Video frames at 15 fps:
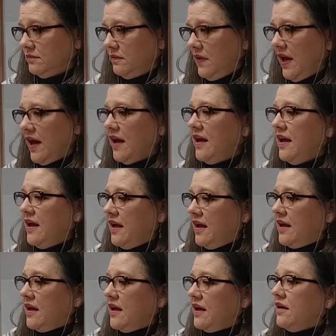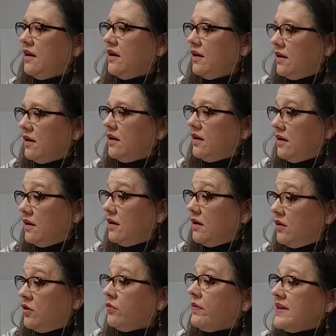Yeah.
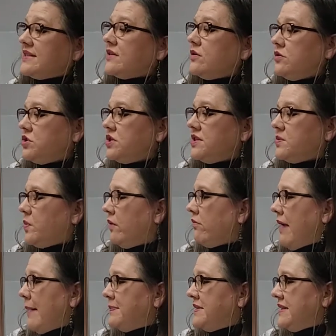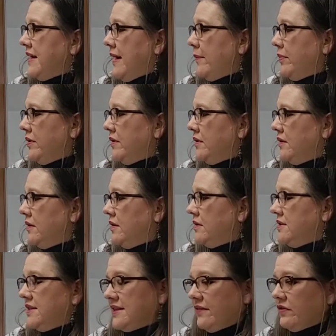The resolution is what wraps it up.
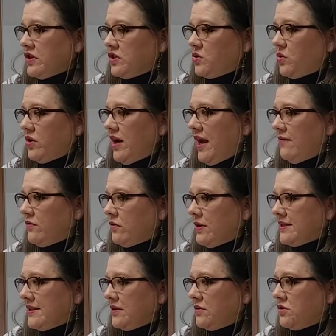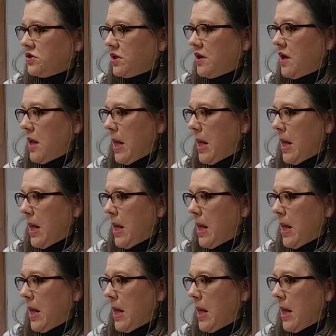Does every story have a resolution?